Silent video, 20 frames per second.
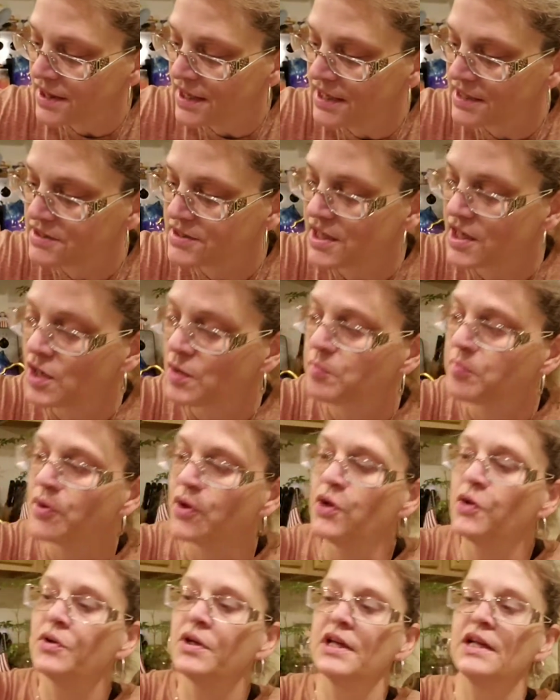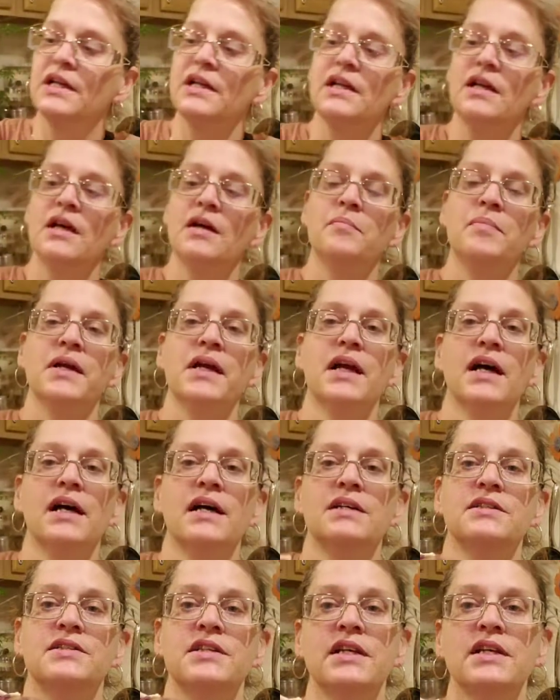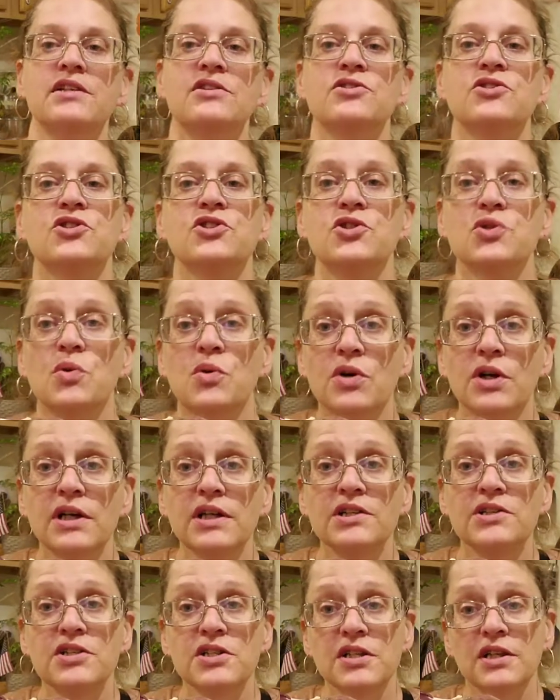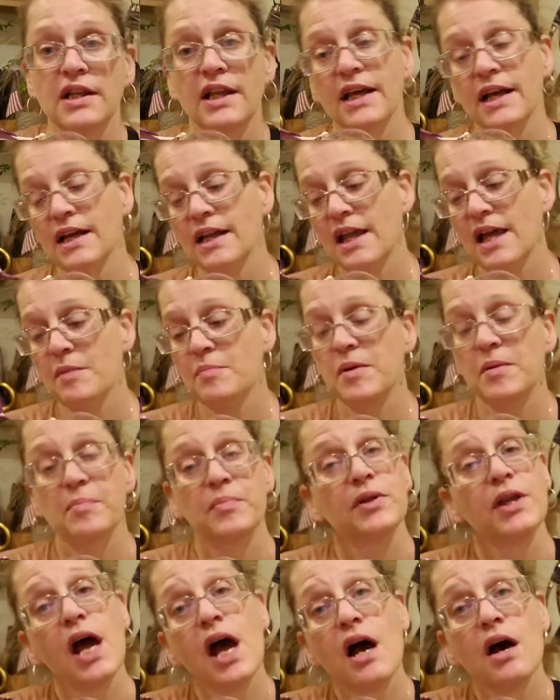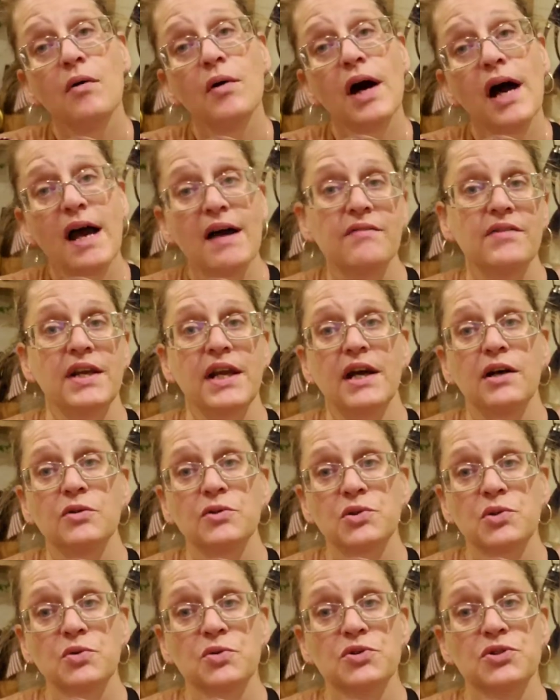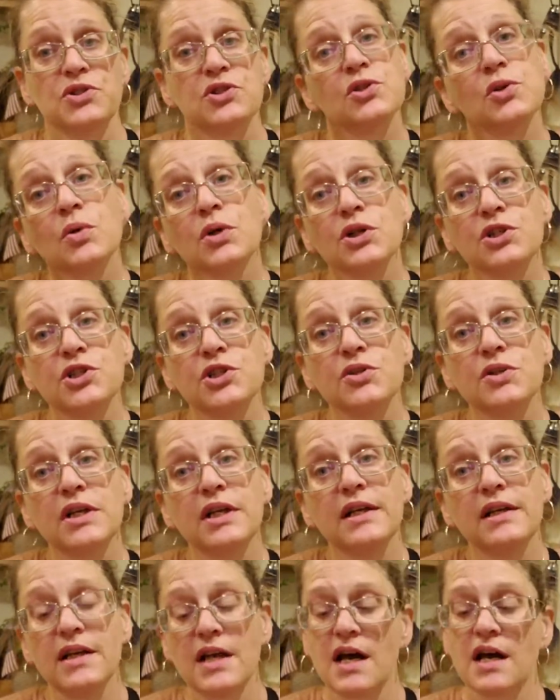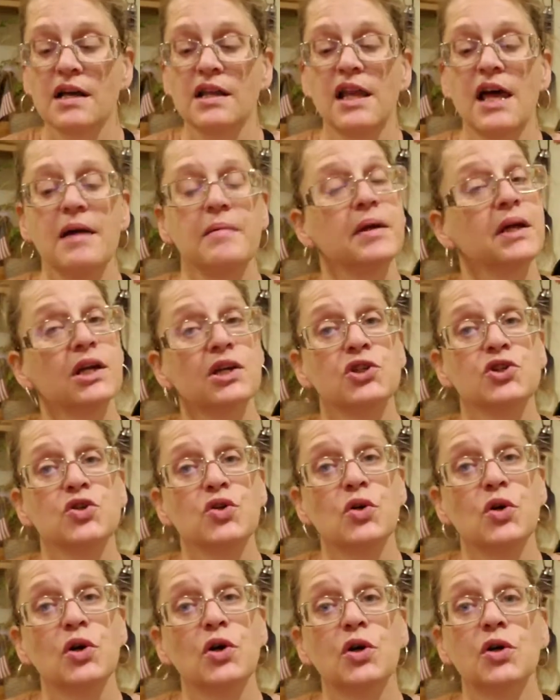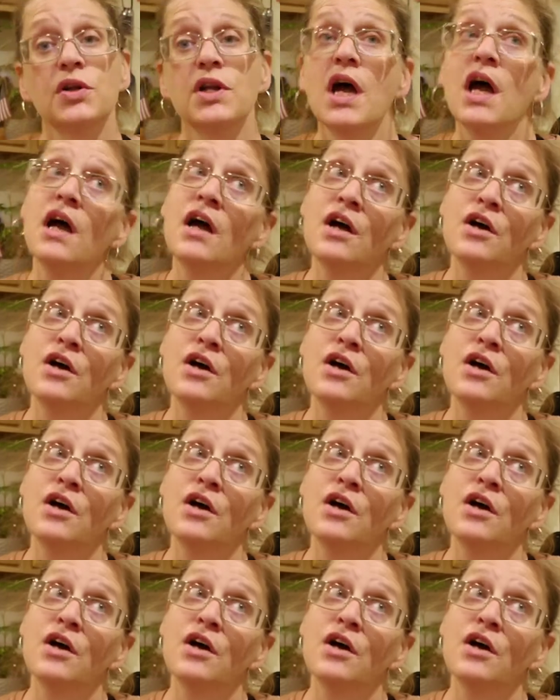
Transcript: things that are broken because in storage, like a lot of people know, I have an outdoor storage unit, not climate controlled,